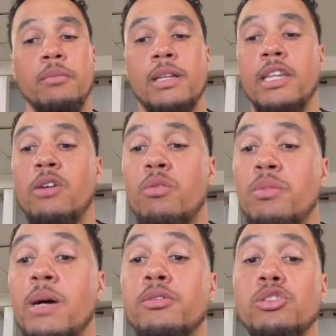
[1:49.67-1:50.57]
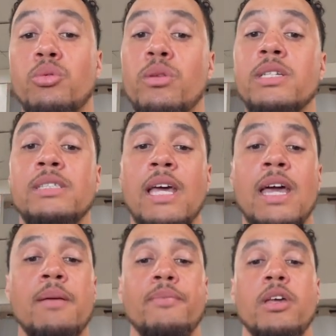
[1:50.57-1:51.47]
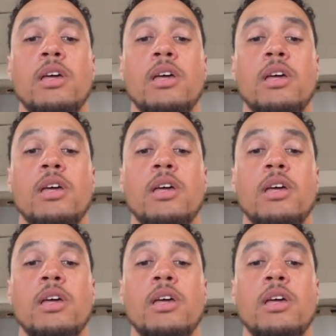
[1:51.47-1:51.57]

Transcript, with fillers: I think we'll be able to win this game,